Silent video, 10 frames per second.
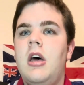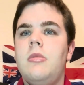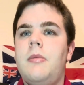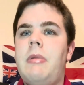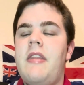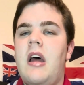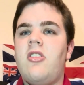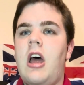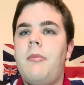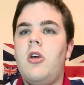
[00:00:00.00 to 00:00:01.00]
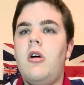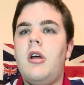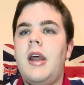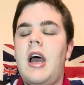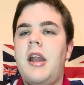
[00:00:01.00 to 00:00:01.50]
but by that time you
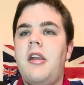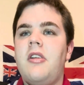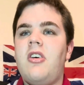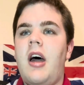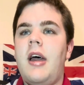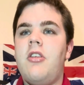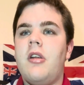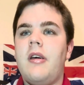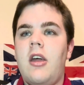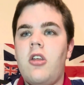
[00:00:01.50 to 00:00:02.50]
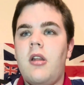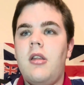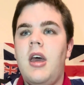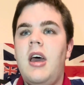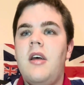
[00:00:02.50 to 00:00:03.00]
already had an entire generation
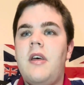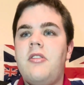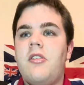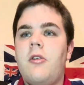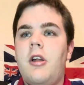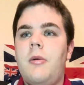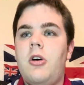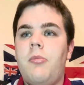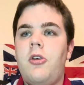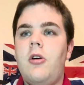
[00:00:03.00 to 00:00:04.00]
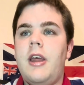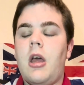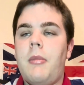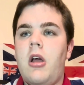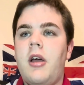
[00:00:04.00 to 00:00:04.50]
that had grown up on purely
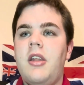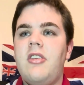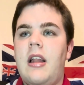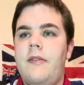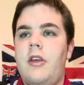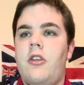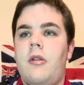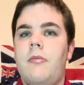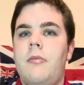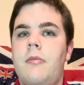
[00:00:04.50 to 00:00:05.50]
American television.